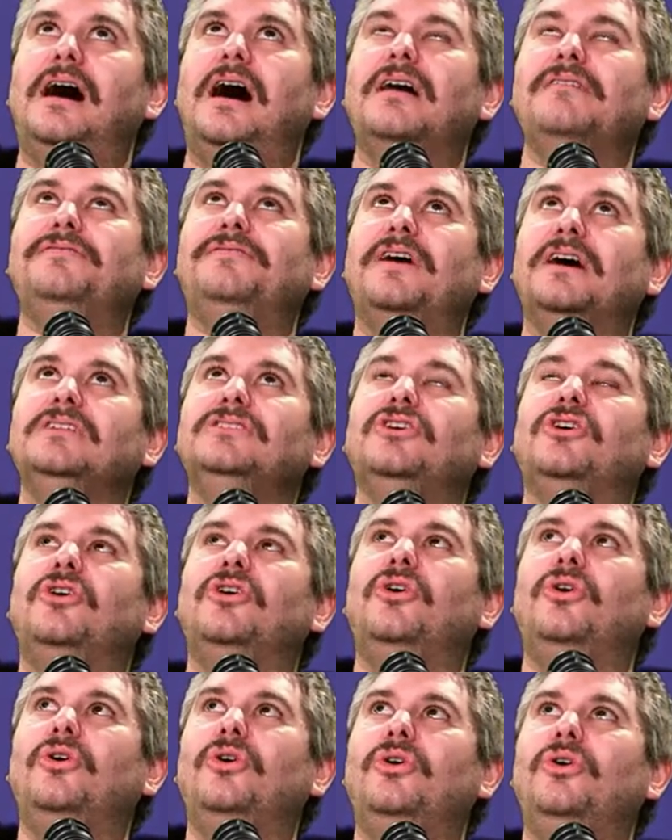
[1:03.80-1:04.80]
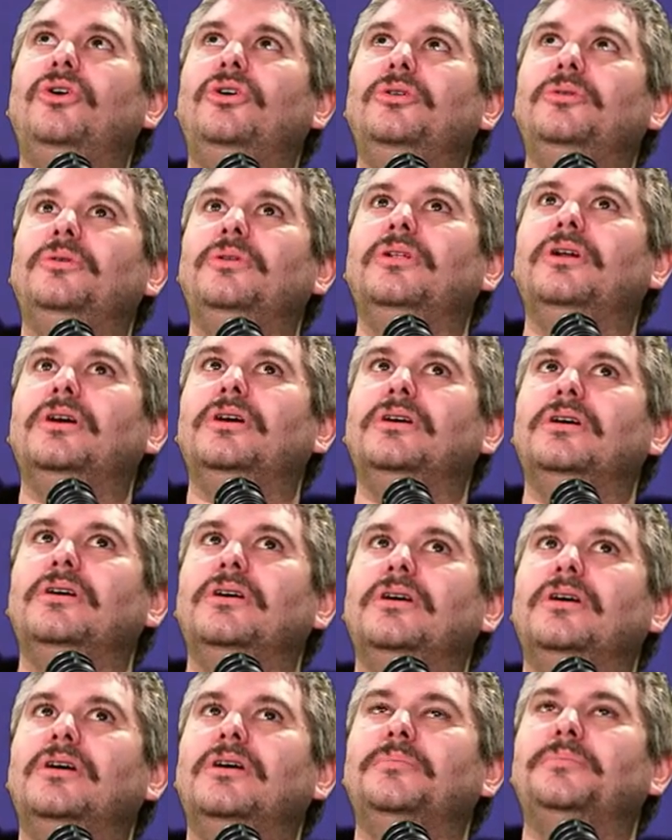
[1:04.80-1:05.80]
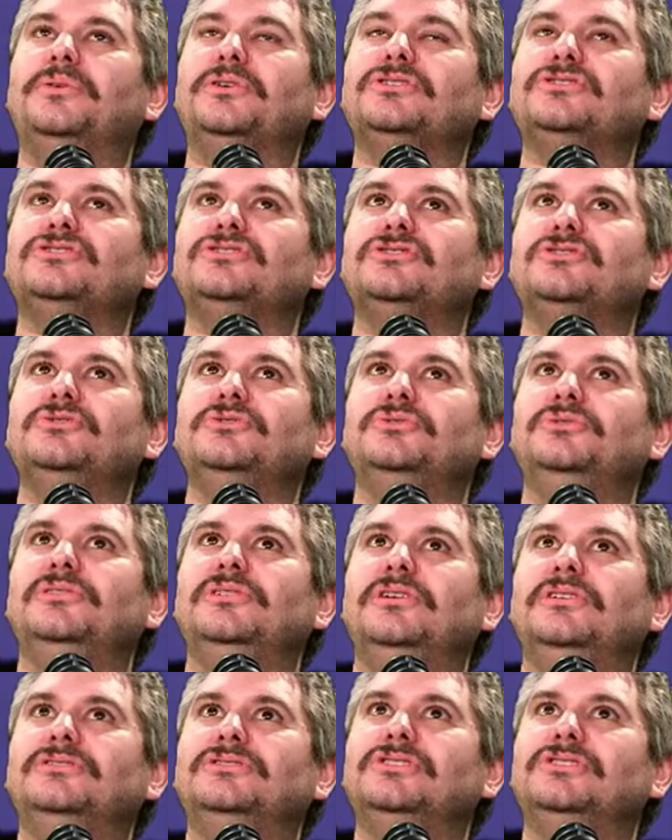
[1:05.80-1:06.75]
find the whole pursuit